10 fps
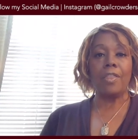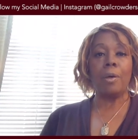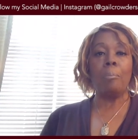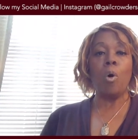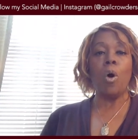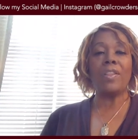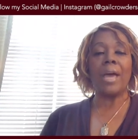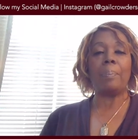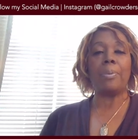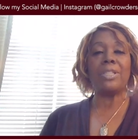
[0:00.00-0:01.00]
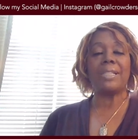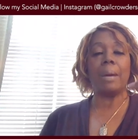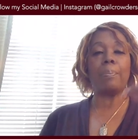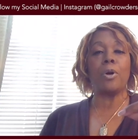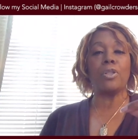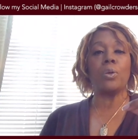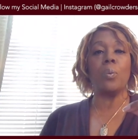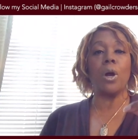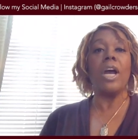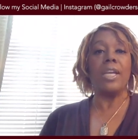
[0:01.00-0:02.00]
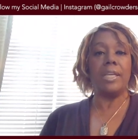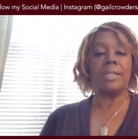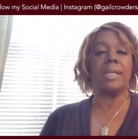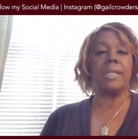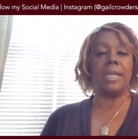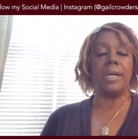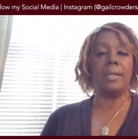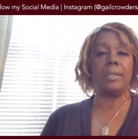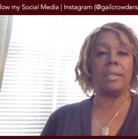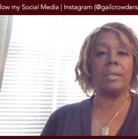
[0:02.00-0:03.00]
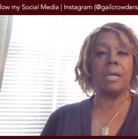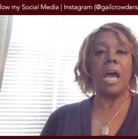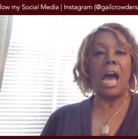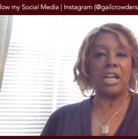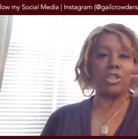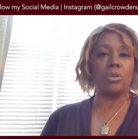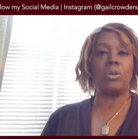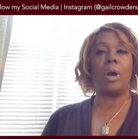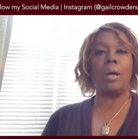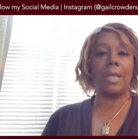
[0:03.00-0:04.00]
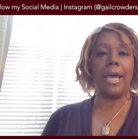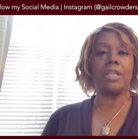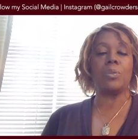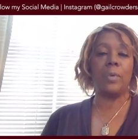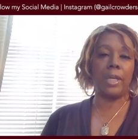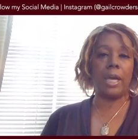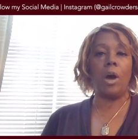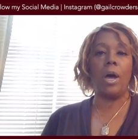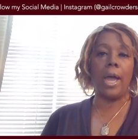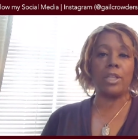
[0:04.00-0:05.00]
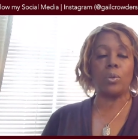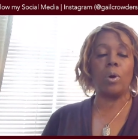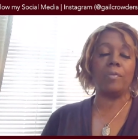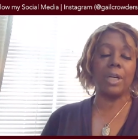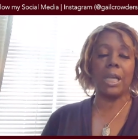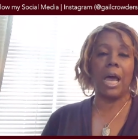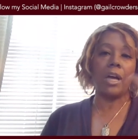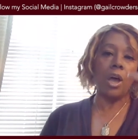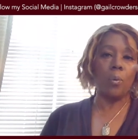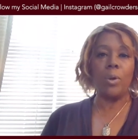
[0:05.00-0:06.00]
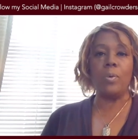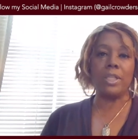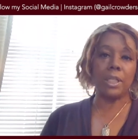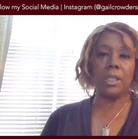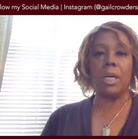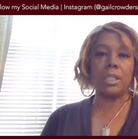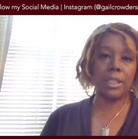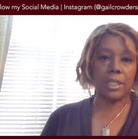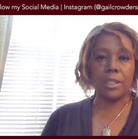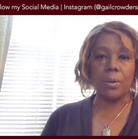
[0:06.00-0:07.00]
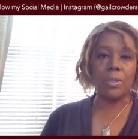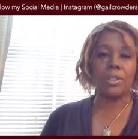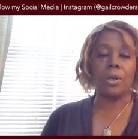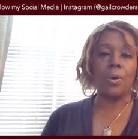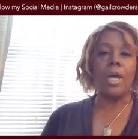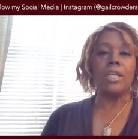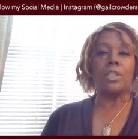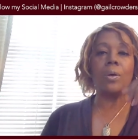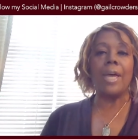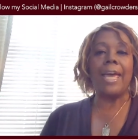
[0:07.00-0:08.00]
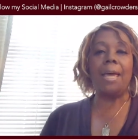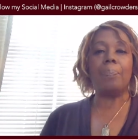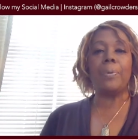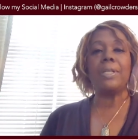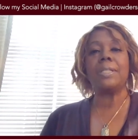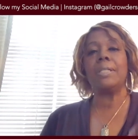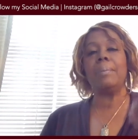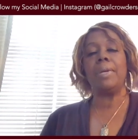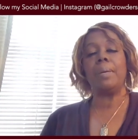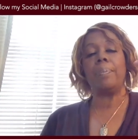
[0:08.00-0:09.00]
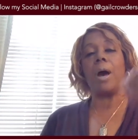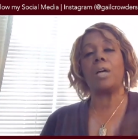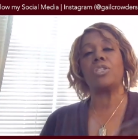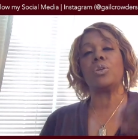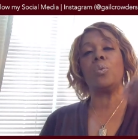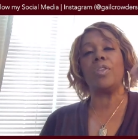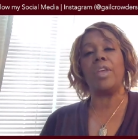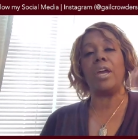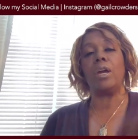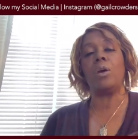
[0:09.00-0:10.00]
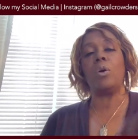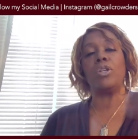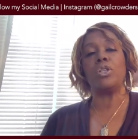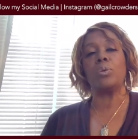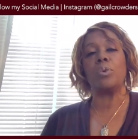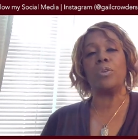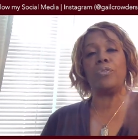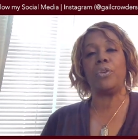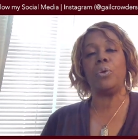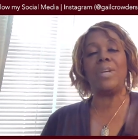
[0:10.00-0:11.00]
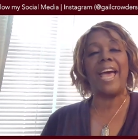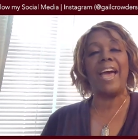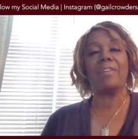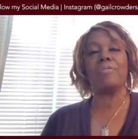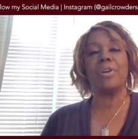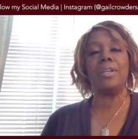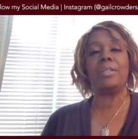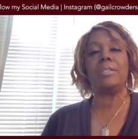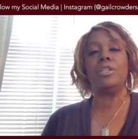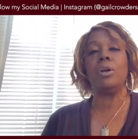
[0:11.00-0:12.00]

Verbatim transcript: the more that puts that person where, yes, I did. I took you out last week uh, at 12 o'clock. We went to lunch at so and so. So it puts them in a posture where they're going to refute every,